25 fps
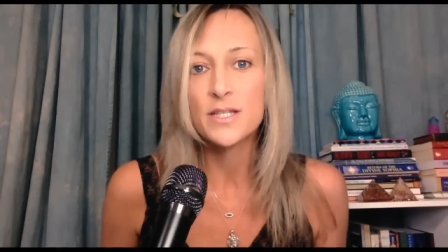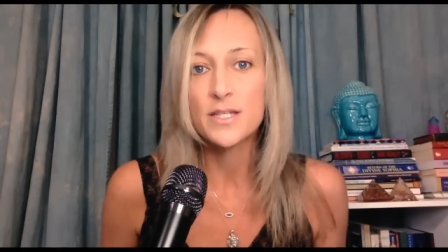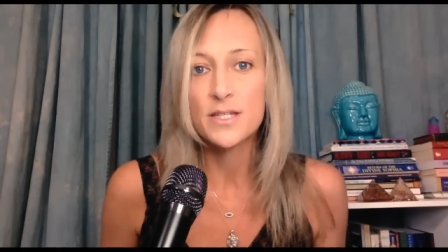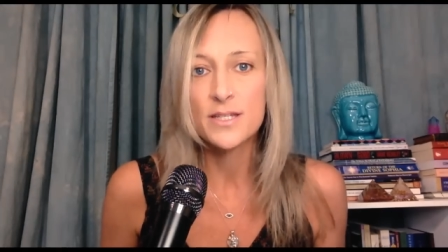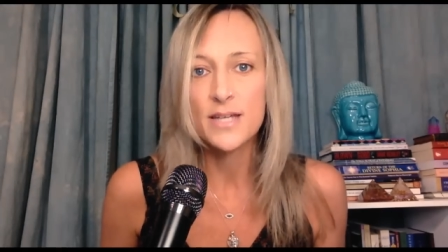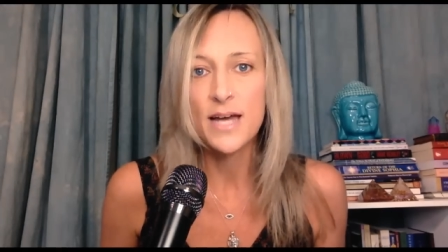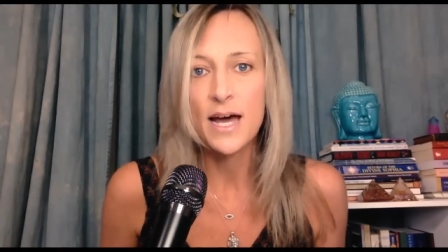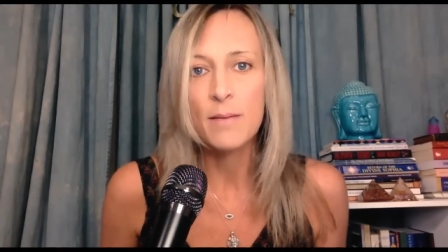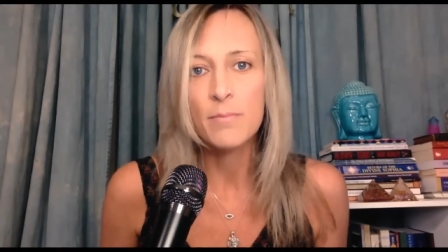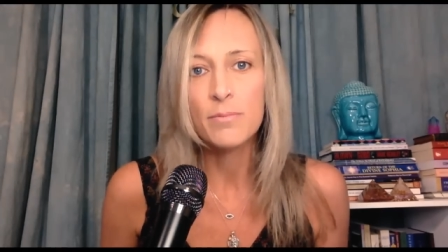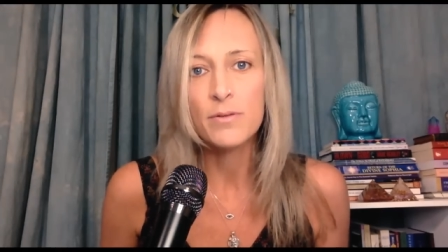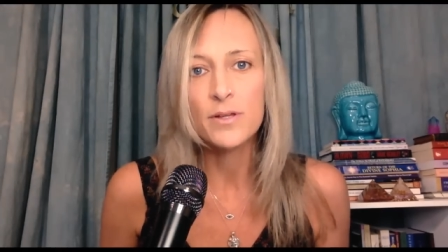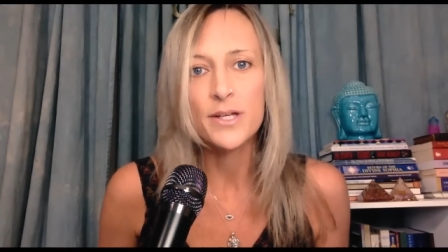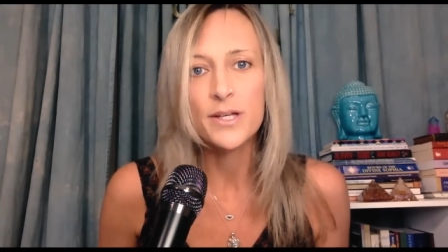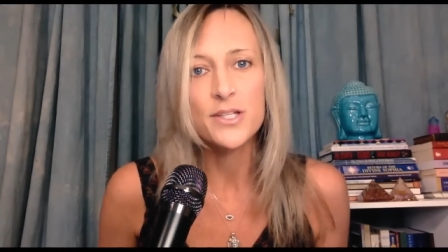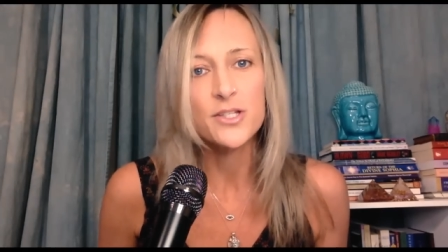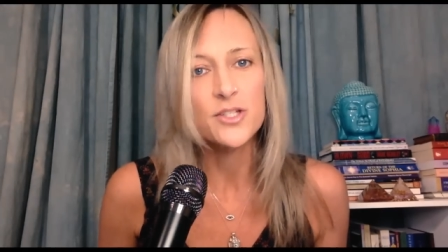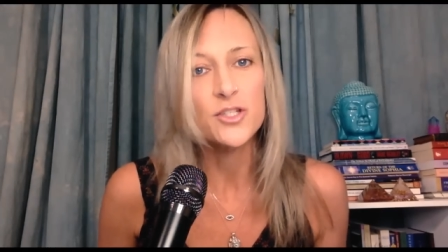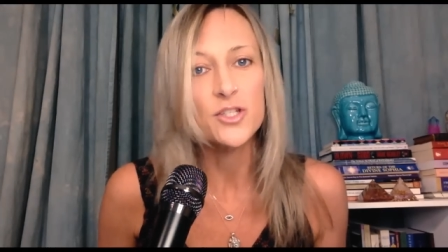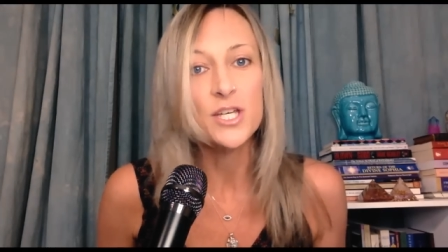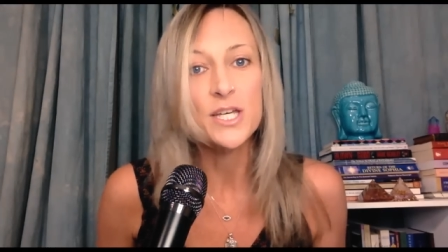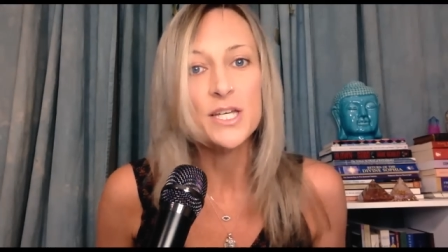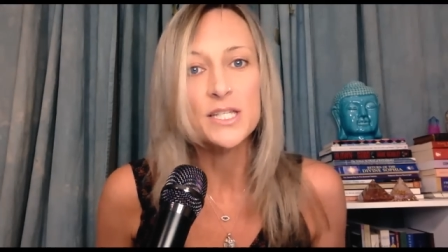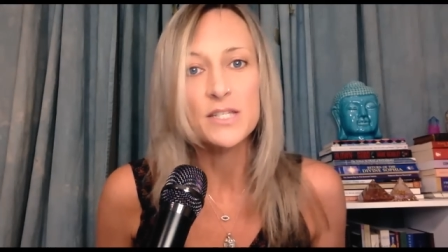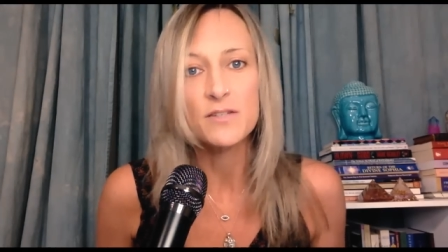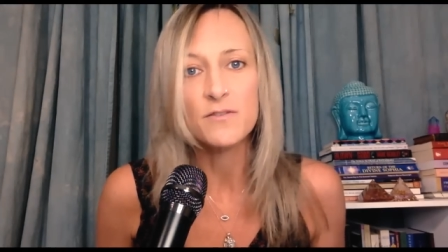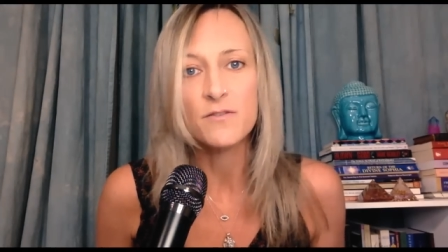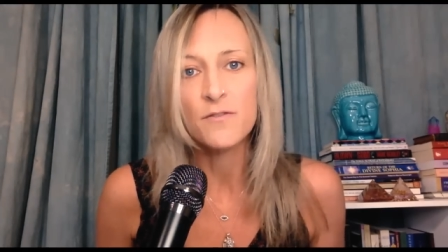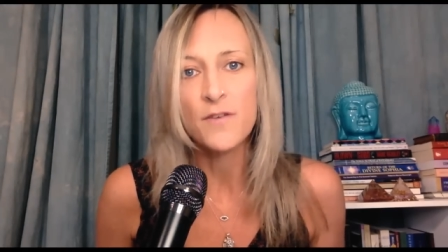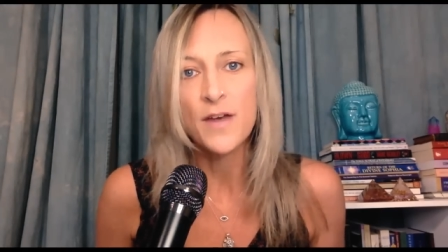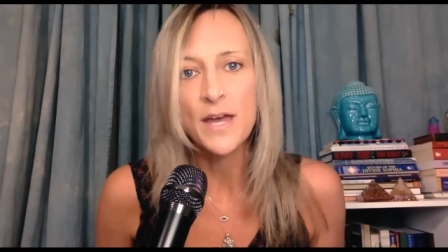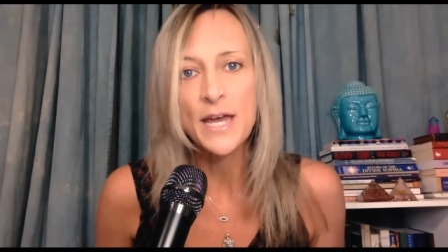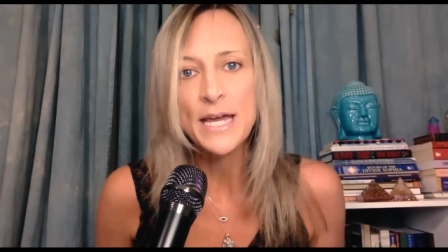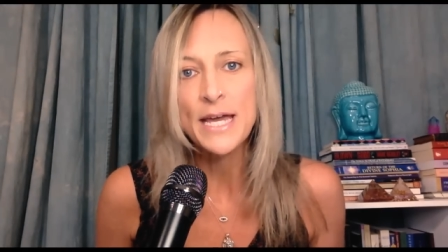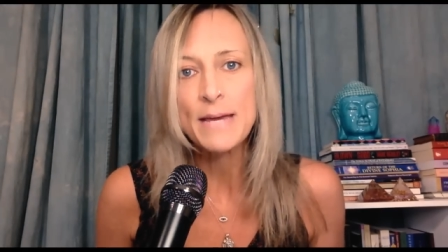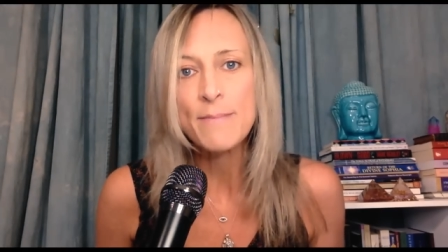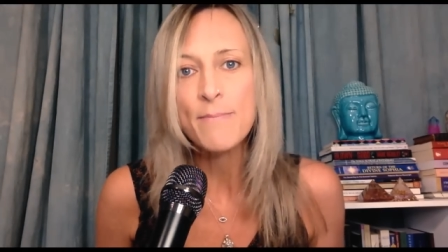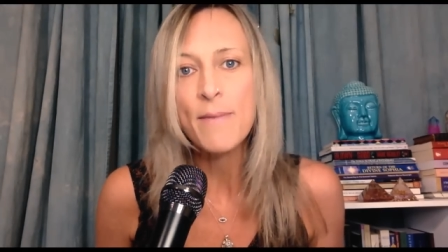established his
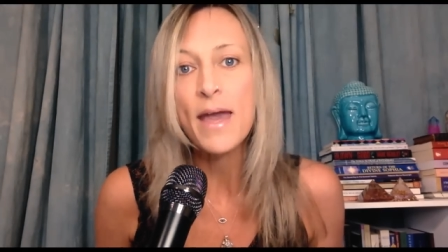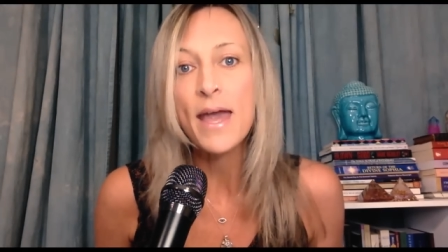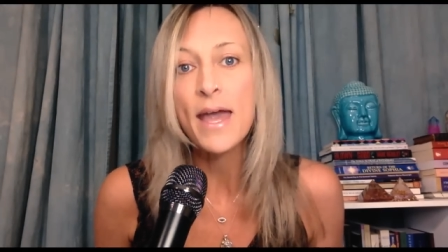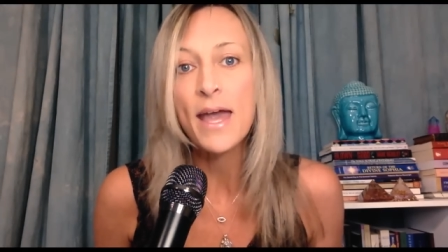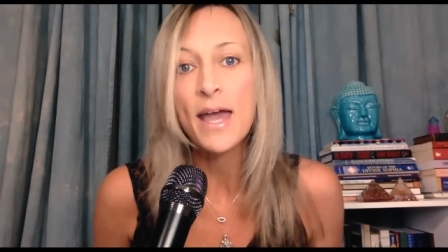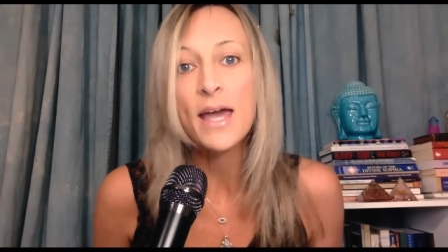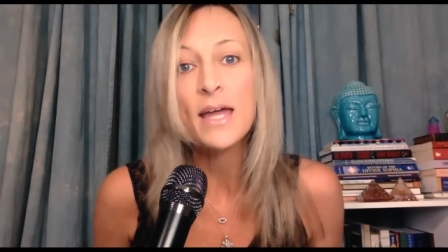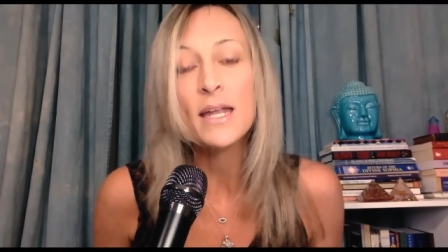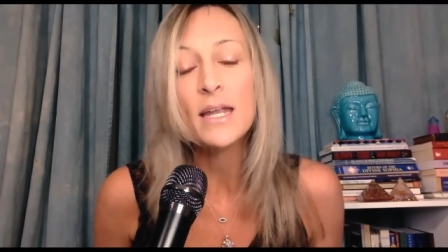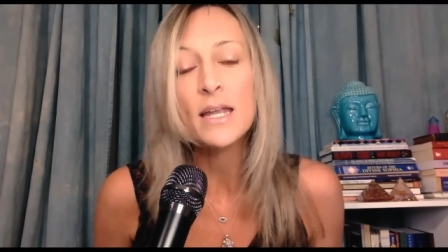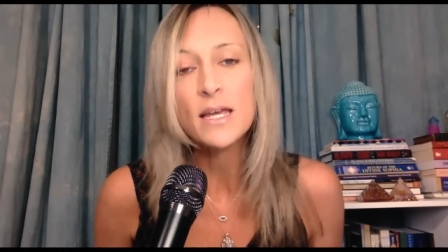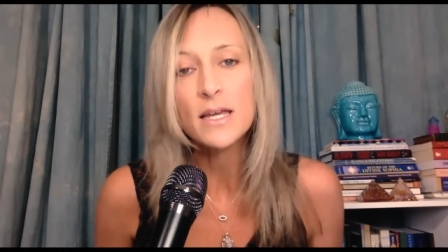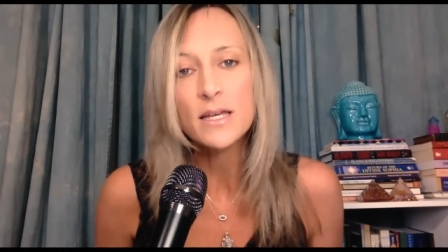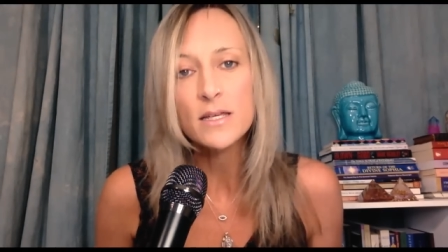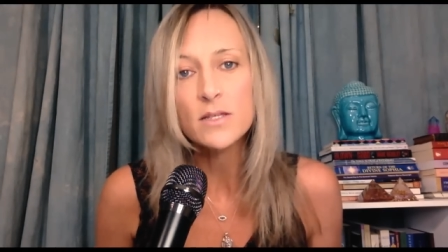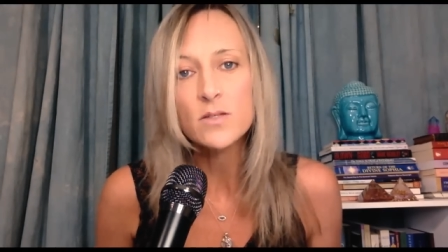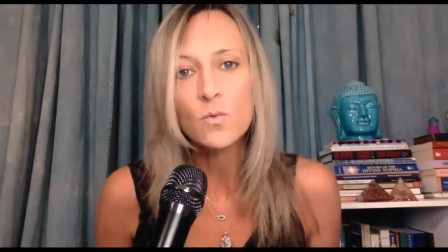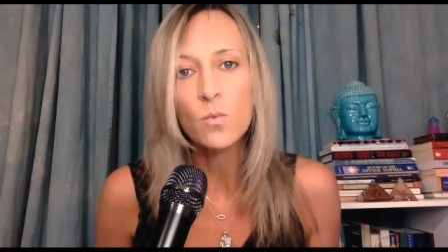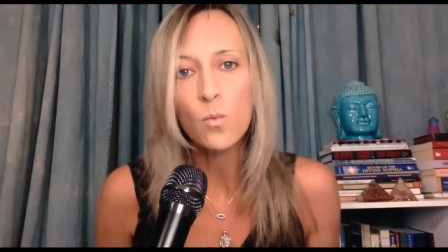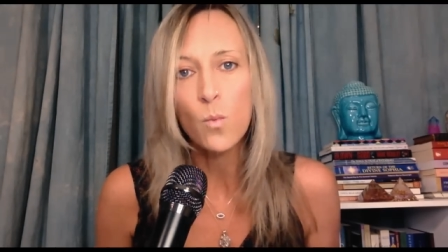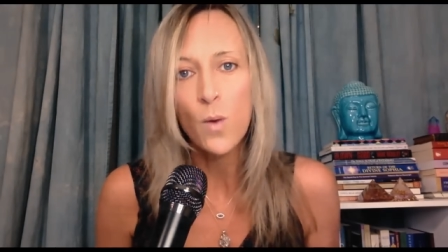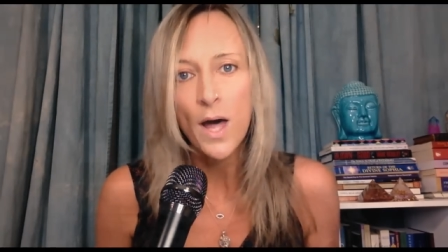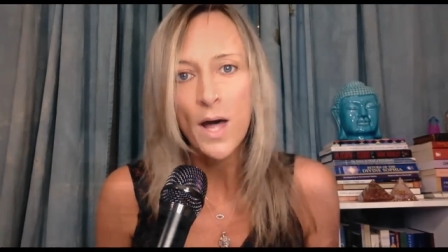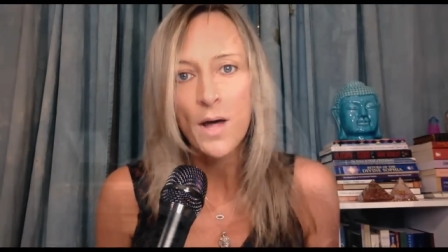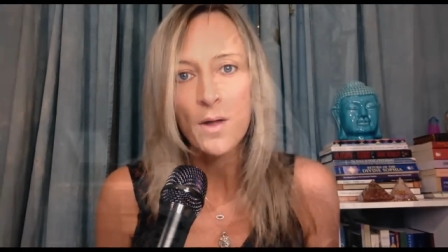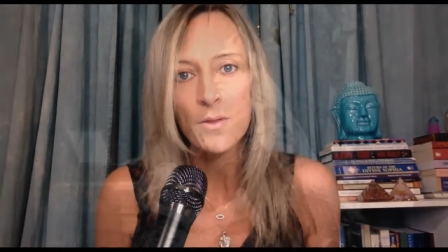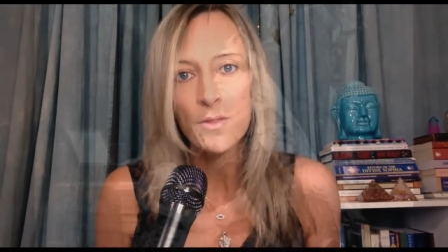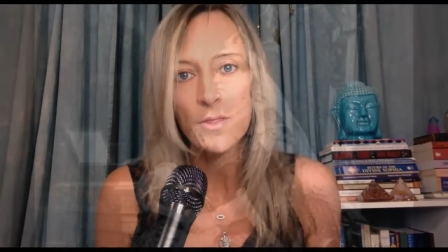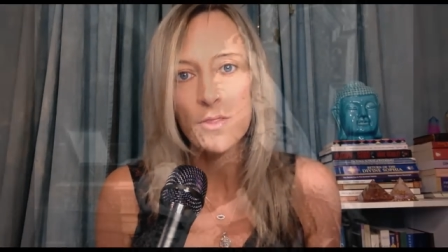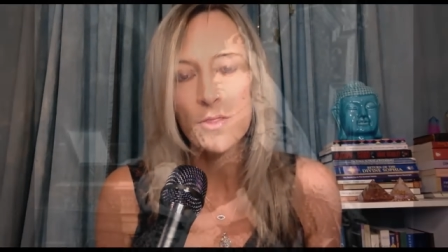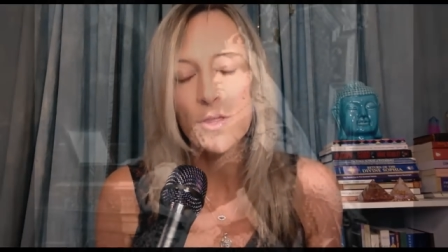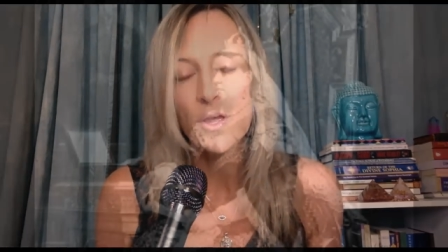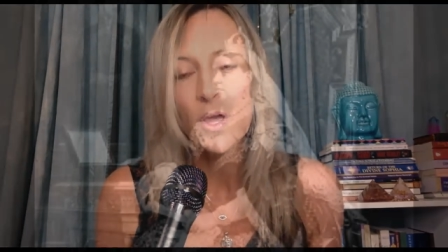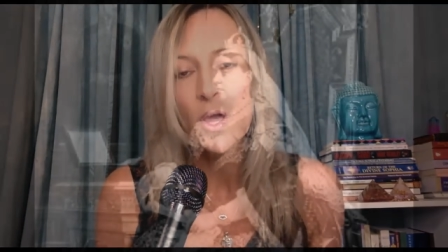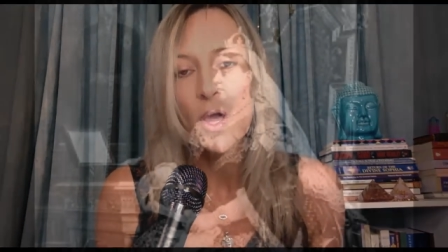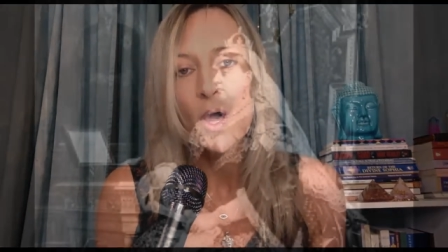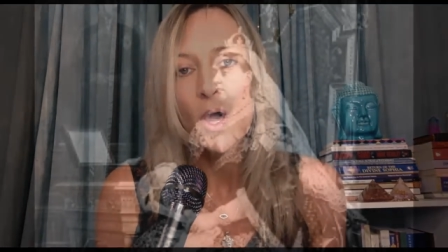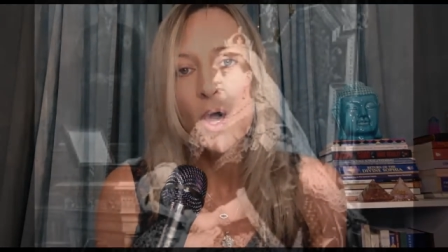fame and his
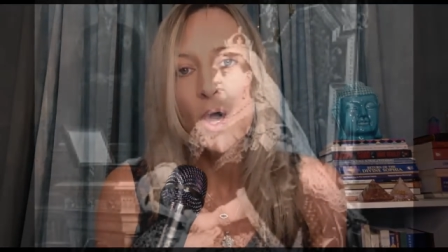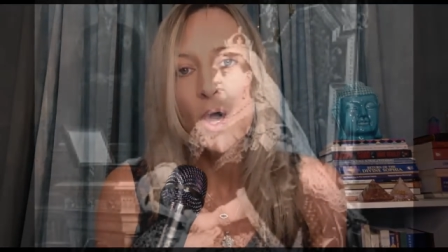wealth